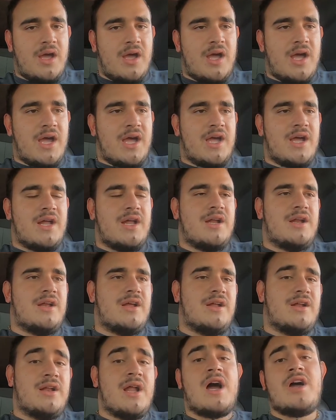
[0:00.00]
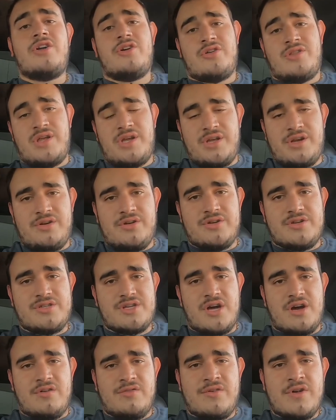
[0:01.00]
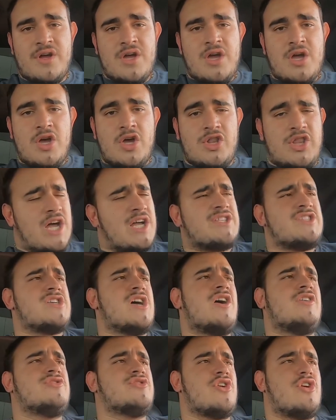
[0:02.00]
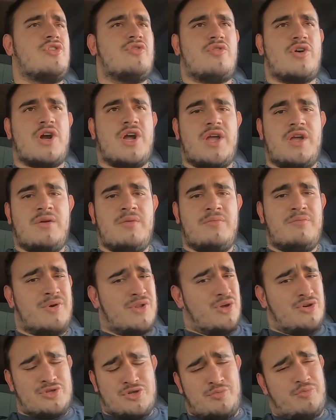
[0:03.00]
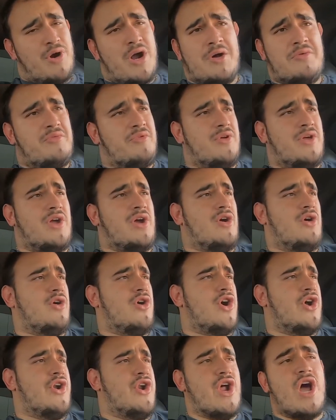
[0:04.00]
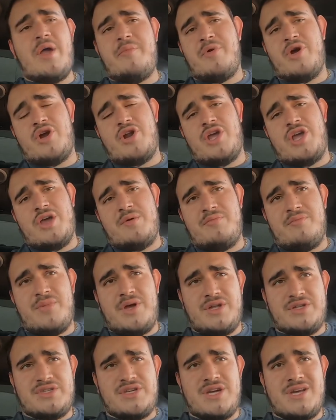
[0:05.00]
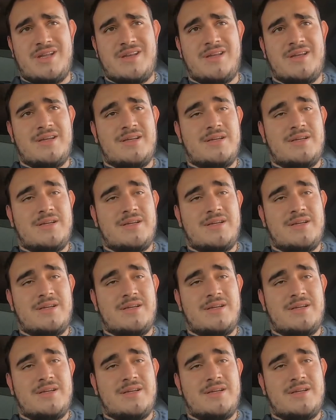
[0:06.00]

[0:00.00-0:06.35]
And now you're thinking to yourself, that sounds all great, but those are probably a nightmare to get maintained.